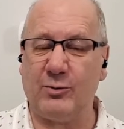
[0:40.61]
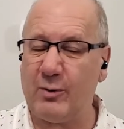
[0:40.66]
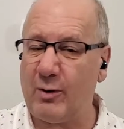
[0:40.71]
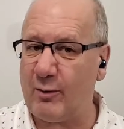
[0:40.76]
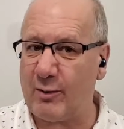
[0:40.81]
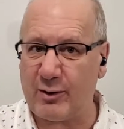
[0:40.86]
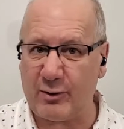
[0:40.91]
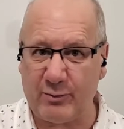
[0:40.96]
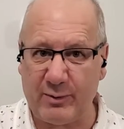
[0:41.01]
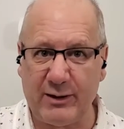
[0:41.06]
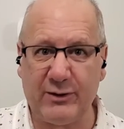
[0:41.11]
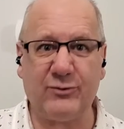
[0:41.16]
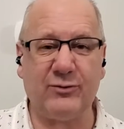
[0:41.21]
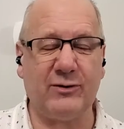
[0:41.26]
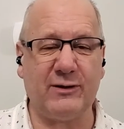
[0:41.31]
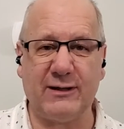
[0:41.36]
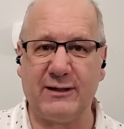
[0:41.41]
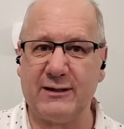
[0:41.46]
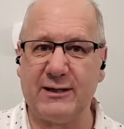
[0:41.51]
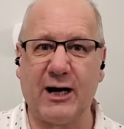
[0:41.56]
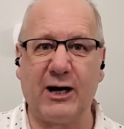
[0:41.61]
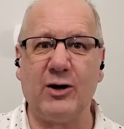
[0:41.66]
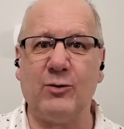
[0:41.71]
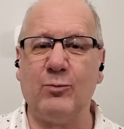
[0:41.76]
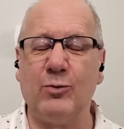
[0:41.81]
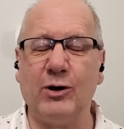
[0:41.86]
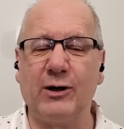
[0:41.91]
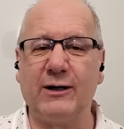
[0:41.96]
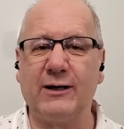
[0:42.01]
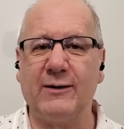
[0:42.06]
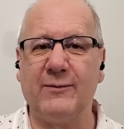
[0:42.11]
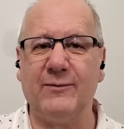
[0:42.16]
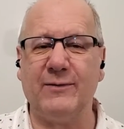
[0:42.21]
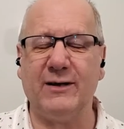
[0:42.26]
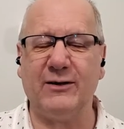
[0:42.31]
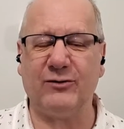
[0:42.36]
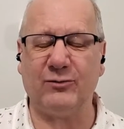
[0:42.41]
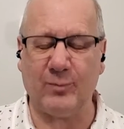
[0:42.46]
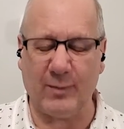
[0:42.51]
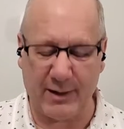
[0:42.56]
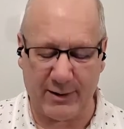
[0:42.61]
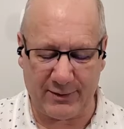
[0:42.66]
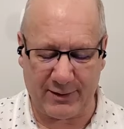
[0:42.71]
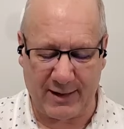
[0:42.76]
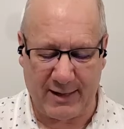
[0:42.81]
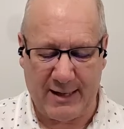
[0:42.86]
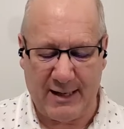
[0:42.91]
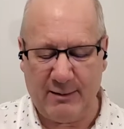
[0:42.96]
We want to read through the entire book this month.